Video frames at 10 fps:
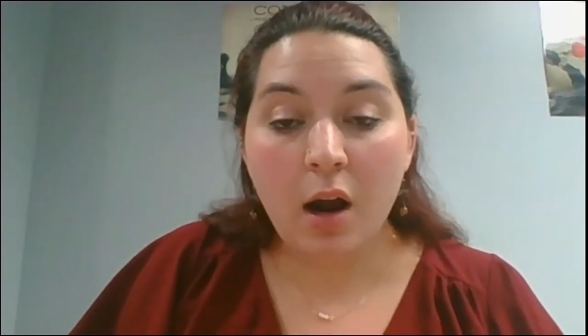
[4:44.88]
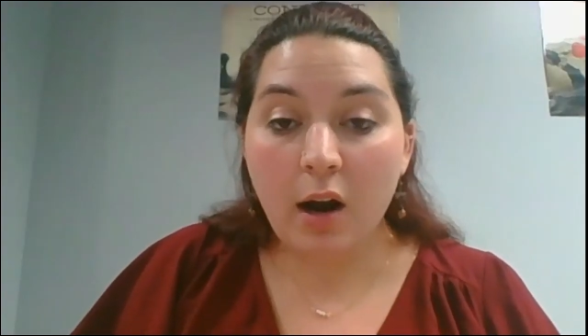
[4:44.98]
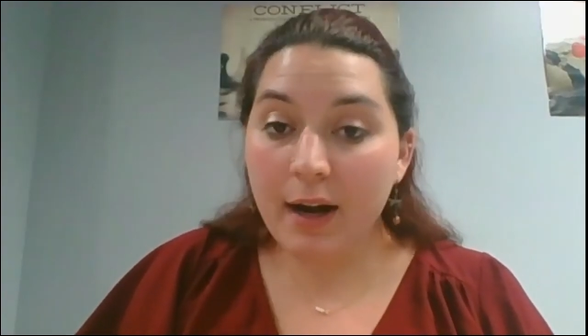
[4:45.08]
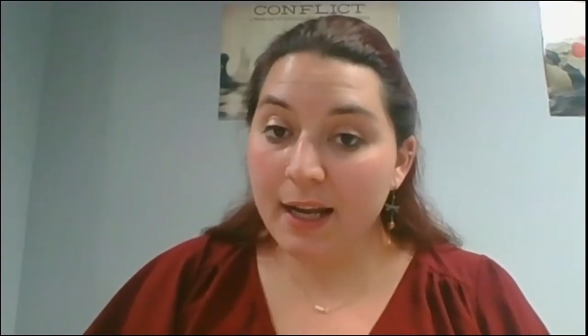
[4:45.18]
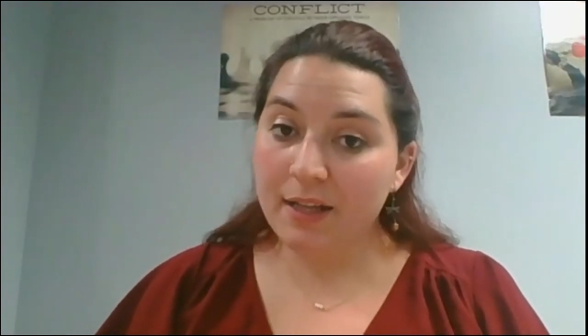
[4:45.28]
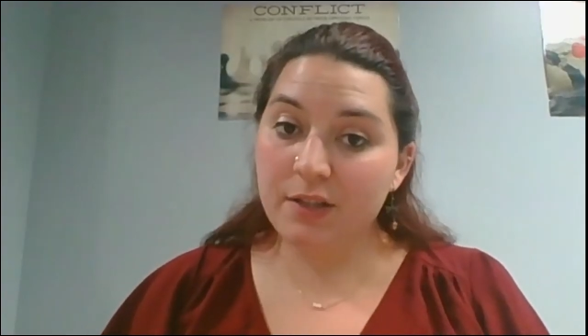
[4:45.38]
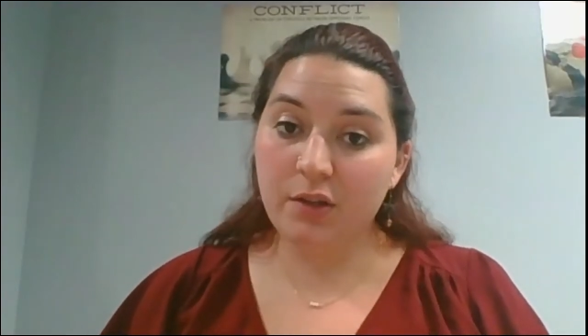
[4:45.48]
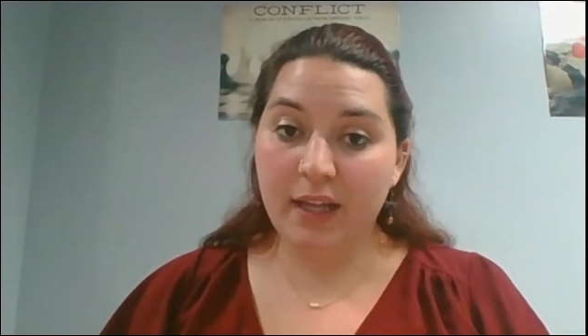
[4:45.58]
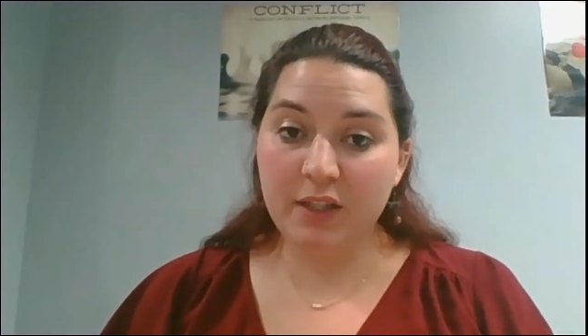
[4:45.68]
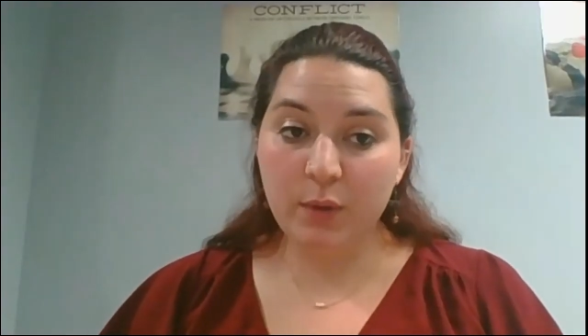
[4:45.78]
All right, guys, so
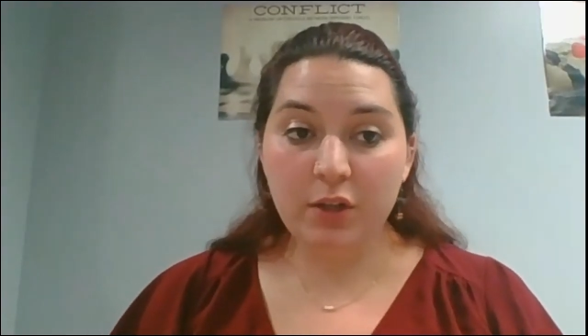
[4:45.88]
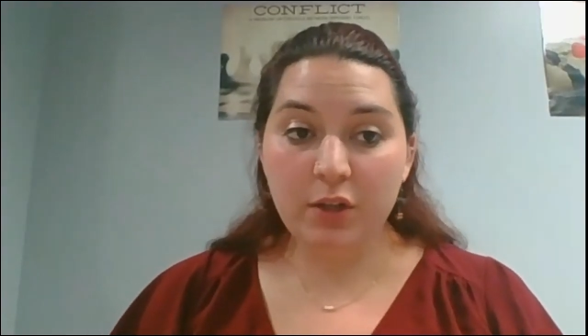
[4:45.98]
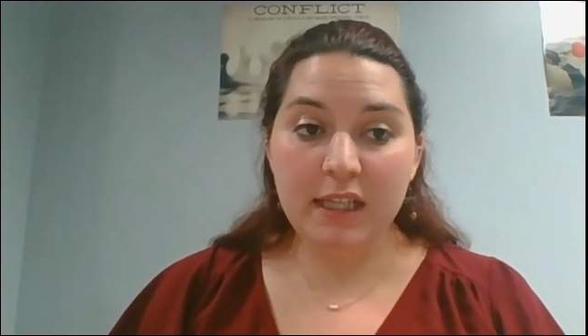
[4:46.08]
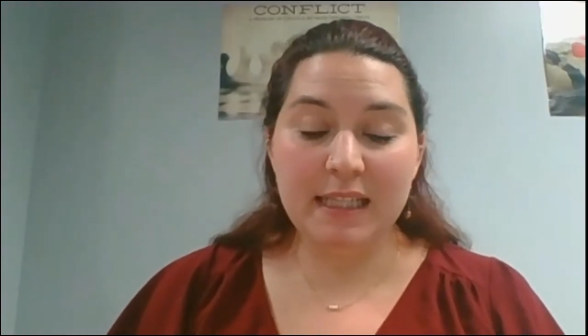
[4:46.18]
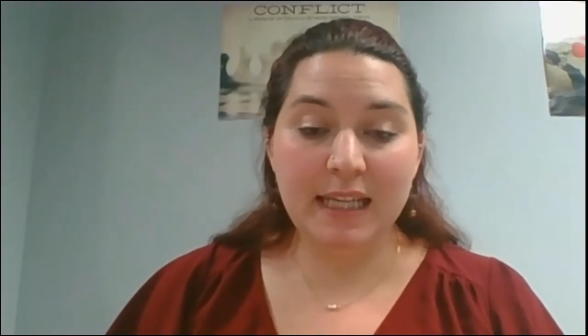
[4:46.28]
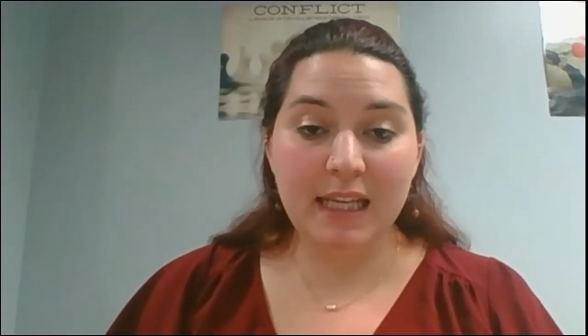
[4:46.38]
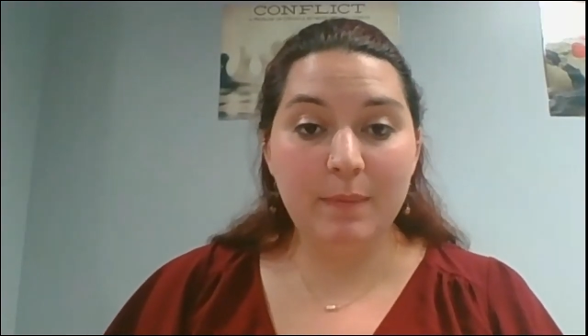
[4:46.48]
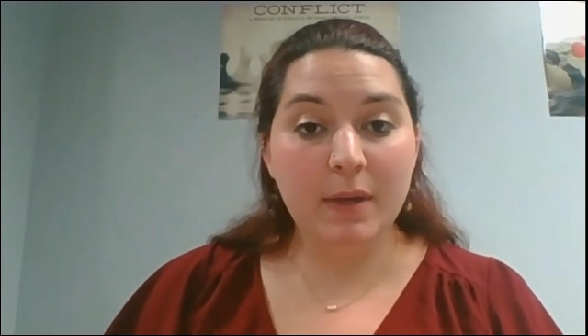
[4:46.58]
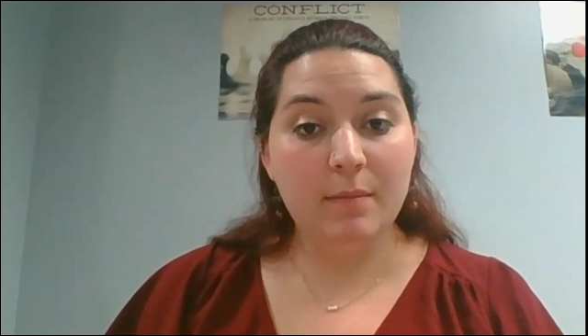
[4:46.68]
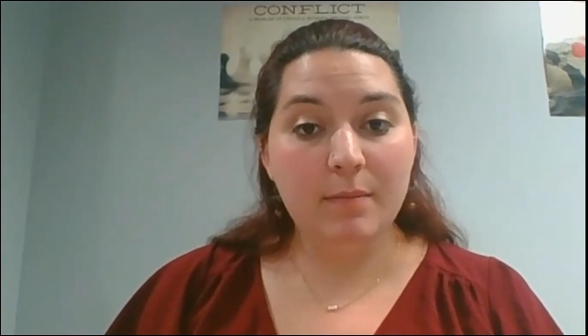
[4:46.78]
that's what you need to
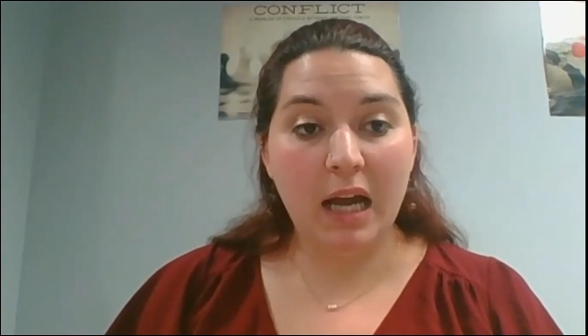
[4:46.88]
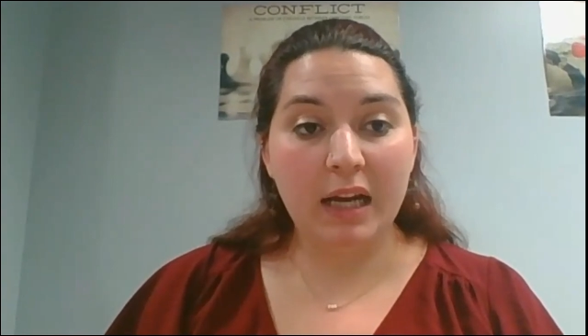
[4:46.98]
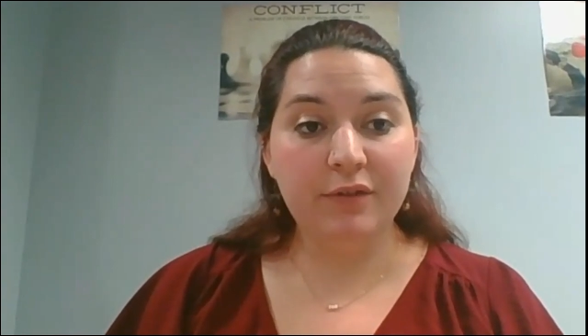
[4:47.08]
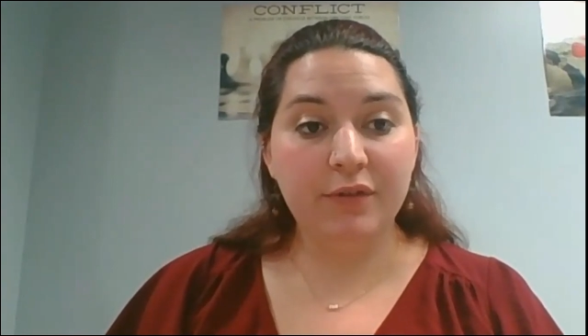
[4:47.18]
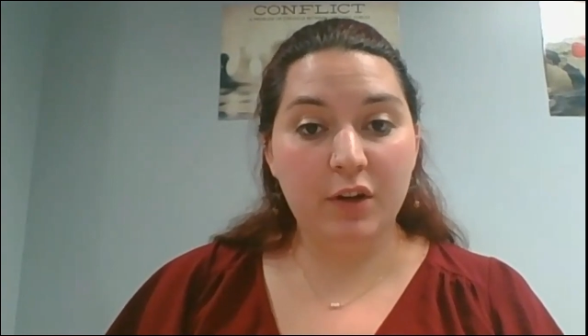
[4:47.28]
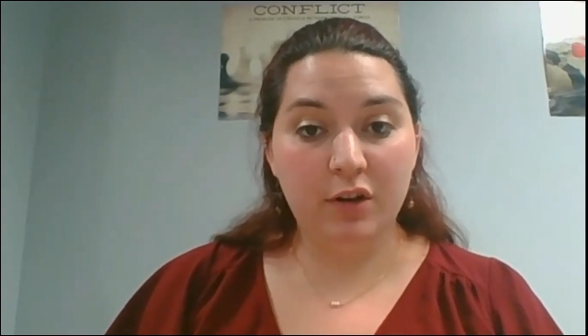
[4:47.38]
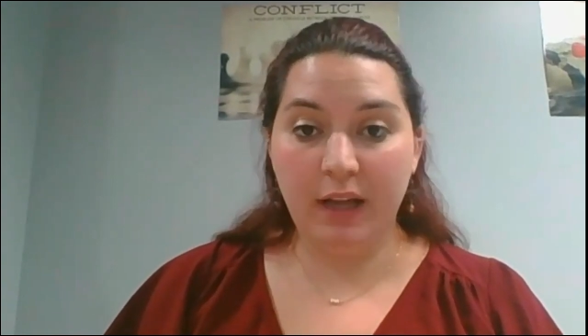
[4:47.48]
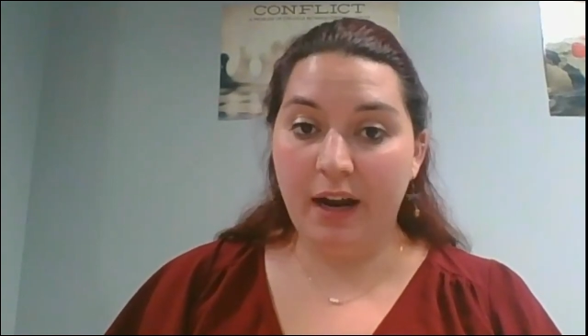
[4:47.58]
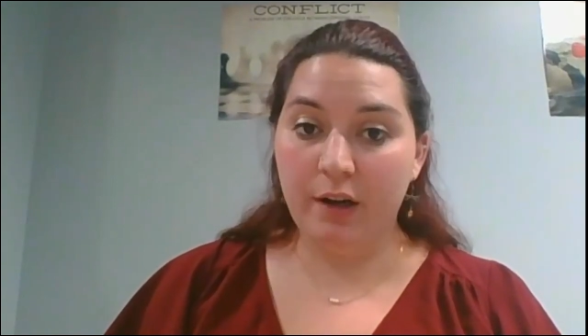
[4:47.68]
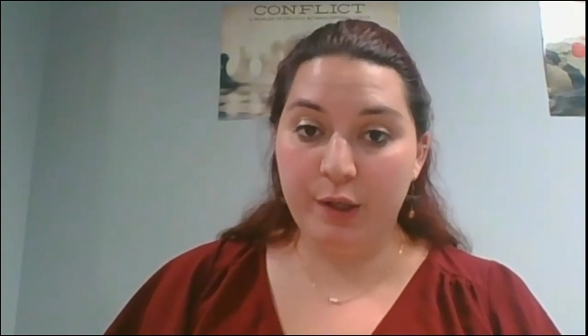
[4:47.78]
keep in mind for your
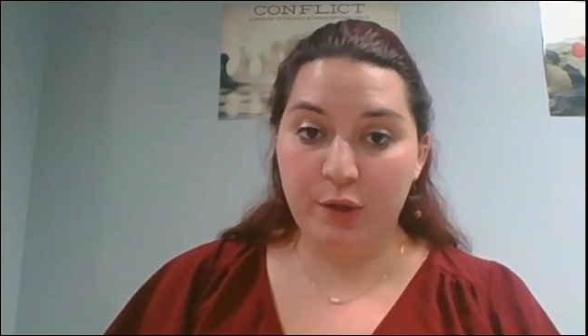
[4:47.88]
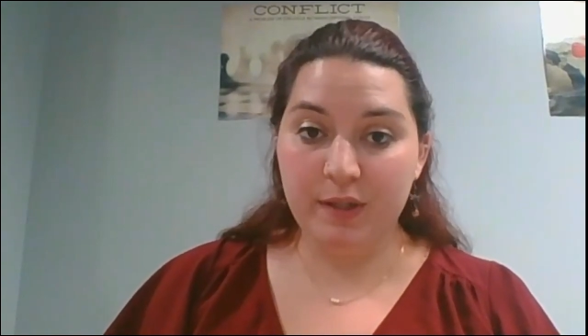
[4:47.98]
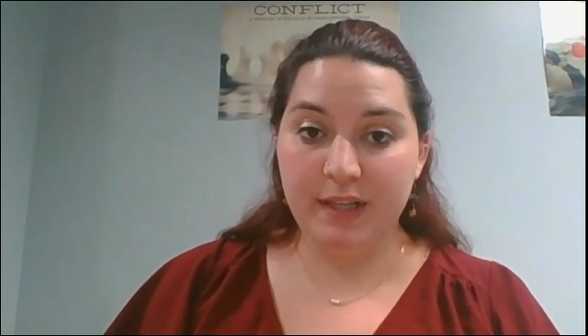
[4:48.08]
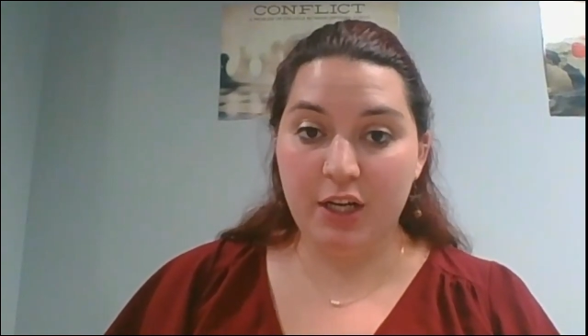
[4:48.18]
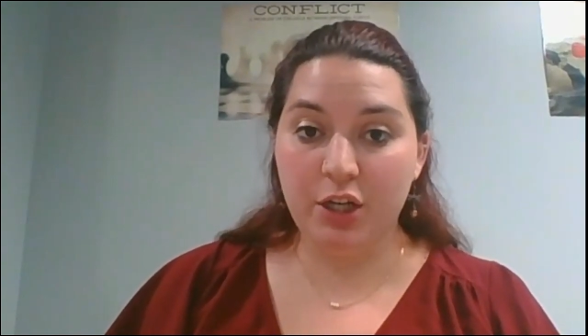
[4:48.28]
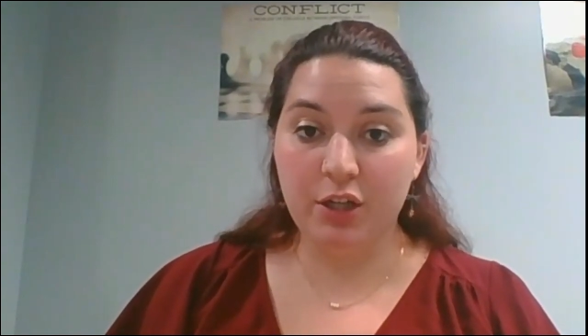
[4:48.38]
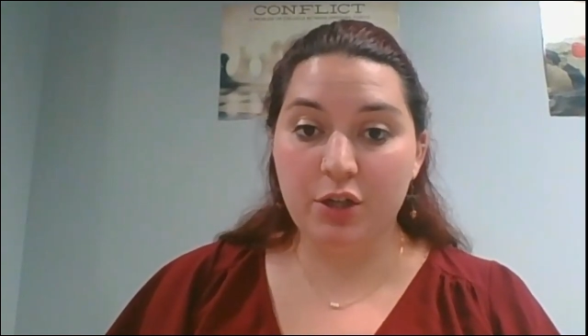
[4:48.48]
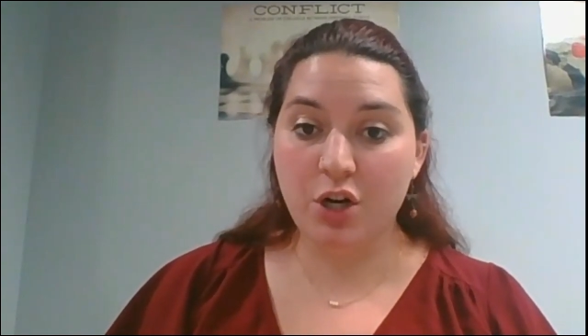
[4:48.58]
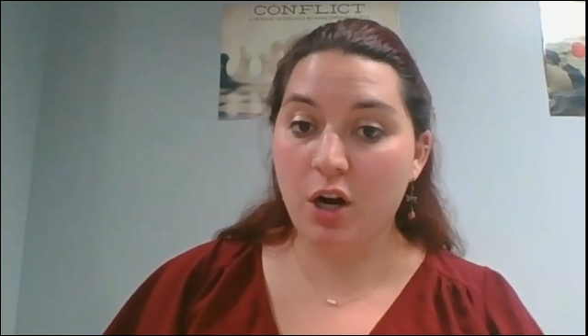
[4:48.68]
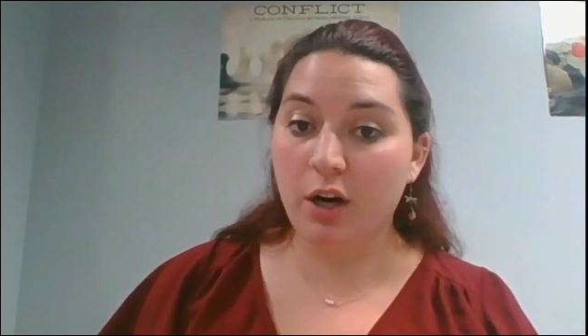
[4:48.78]
characterization
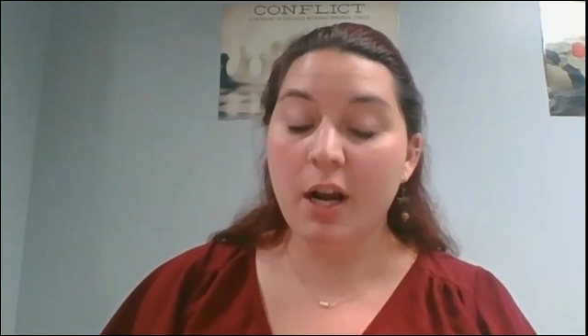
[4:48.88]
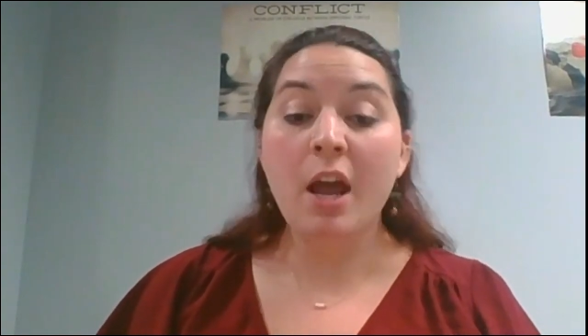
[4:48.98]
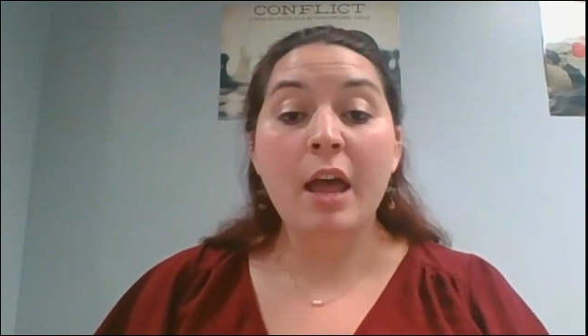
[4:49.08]
chart.